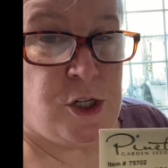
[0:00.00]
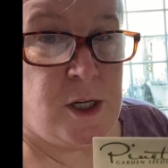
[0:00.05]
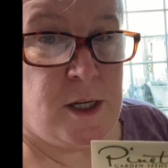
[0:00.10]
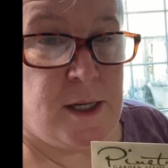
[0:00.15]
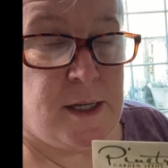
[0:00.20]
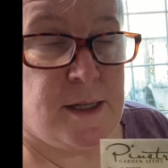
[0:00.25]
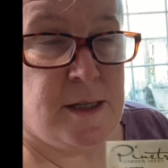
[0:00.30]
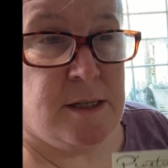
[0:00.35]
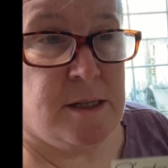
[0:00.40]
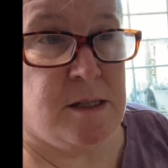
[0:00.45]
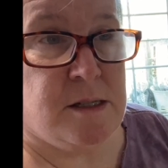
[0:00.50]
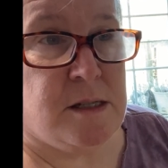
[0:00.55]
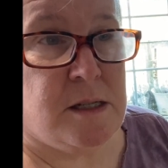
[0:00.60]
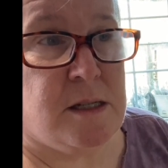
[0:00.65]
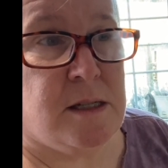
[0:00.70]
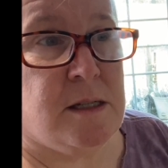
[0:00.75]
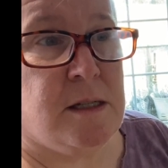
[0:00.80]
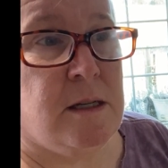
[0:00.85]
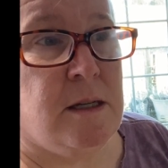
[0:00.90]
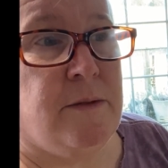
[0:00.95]

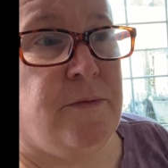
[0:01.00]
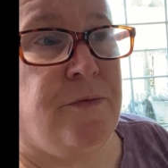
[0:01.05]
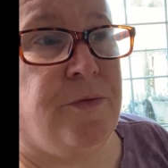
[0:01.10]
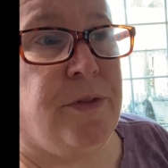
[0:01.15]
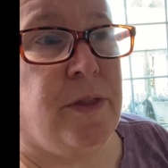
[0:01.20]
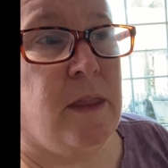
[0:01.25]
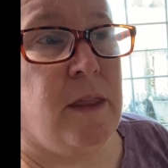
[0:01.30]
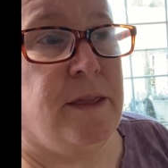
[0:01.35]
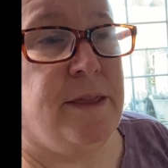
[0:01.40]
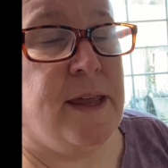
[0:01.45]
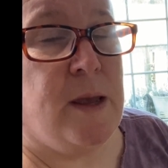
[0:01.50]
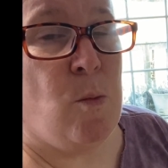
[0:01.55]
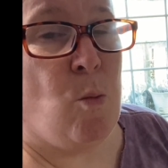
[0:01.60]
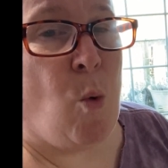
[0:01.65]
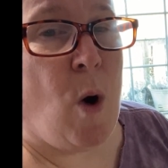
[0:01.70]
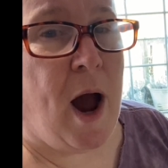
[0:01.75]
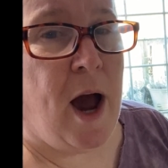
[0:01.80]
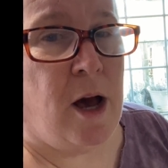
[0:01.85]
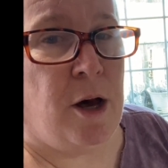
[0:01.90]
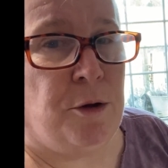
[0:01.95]
is the
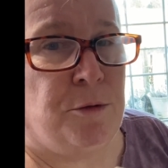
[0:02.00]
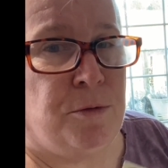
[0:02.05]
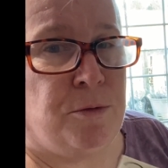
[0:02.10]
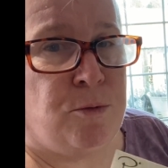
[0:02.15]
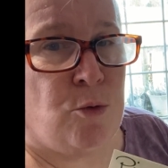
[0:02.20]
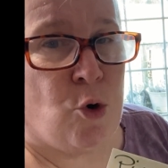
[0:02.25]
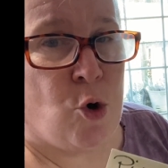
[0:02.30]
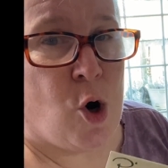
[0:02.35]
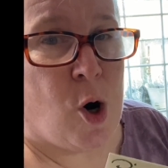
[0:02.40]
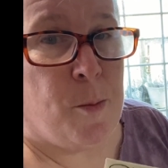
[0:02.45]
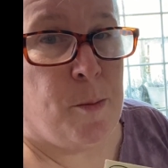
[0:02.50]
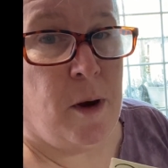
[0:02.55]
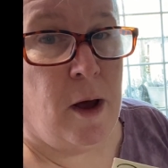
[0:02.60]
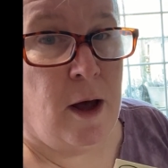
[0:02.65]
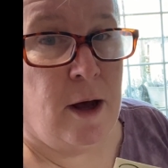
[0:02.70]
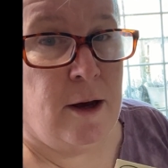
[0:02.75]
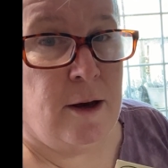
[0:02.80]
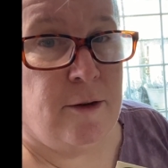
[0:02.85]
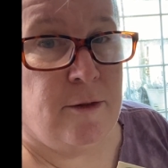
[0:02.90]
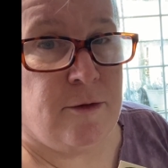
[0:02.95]
wild form
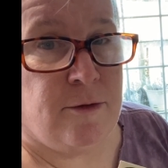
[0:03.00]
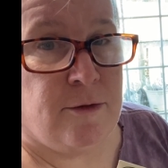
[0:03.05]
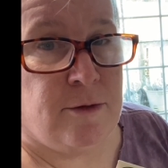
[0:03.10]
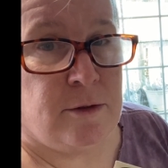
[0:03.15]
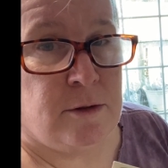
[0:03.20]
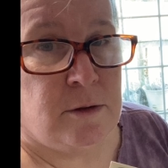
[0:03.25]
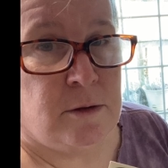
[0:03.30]
of